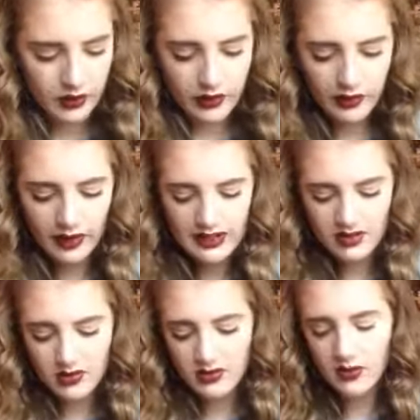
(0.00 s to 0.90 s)
Alright,
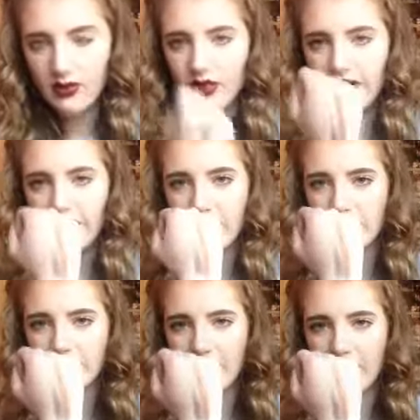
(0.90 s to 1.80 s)
so it's nowhere near as
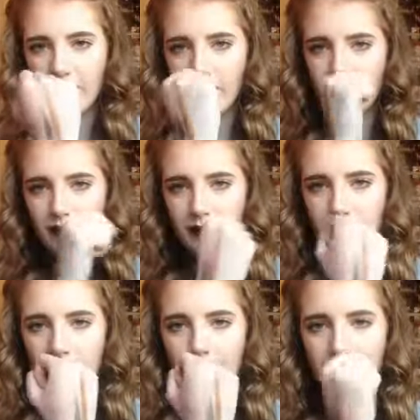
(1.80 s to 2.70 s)
good as the other one,
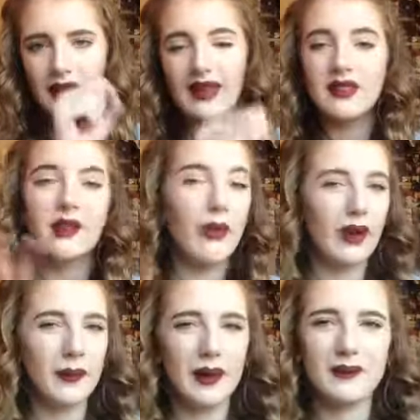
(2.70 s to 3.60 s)
but it is
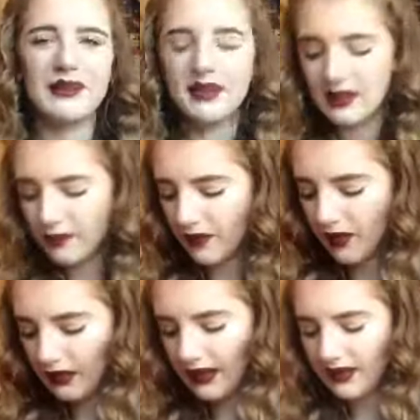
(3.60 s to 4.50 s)
quite pigmented,
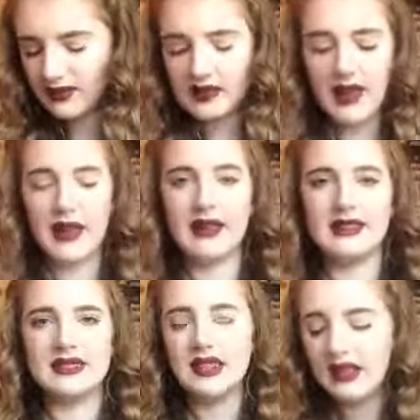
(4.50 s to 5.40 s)
but again,
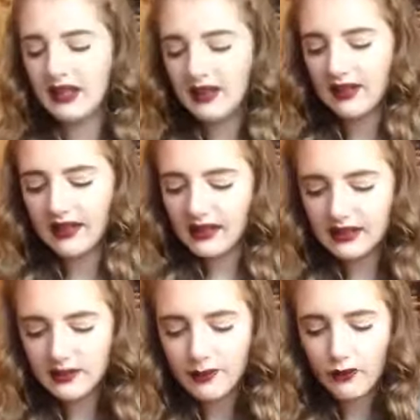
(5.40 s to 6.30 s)

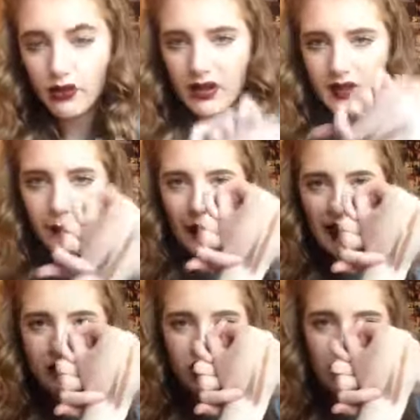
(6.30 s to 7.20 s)
it's really
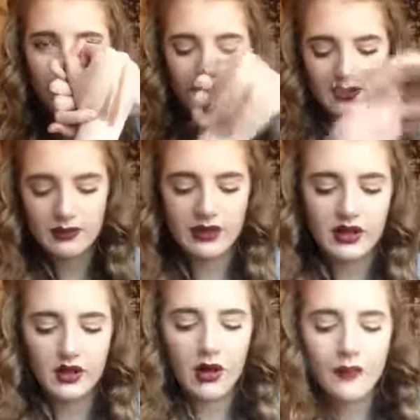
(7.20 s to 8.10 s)
patchy up in this bit
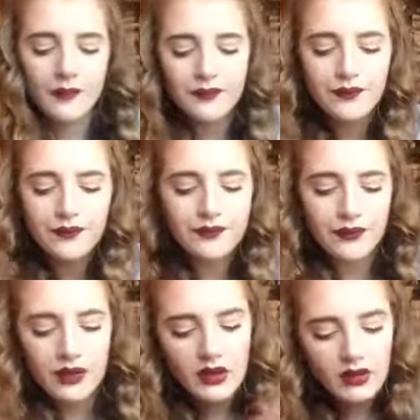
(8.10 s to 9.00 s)
here.
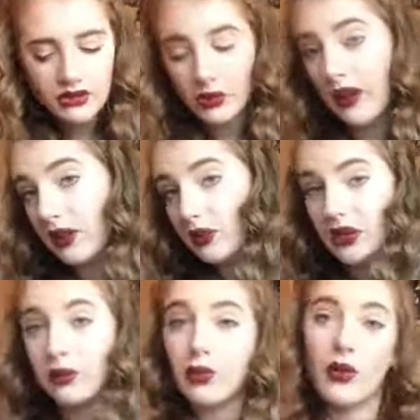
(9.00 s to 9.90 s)
So I
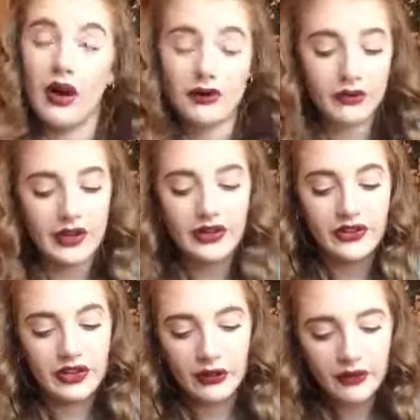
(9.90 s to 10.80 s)
agree with what I've
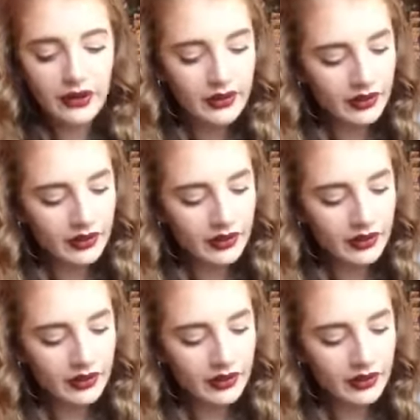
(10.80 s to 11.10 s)
written down.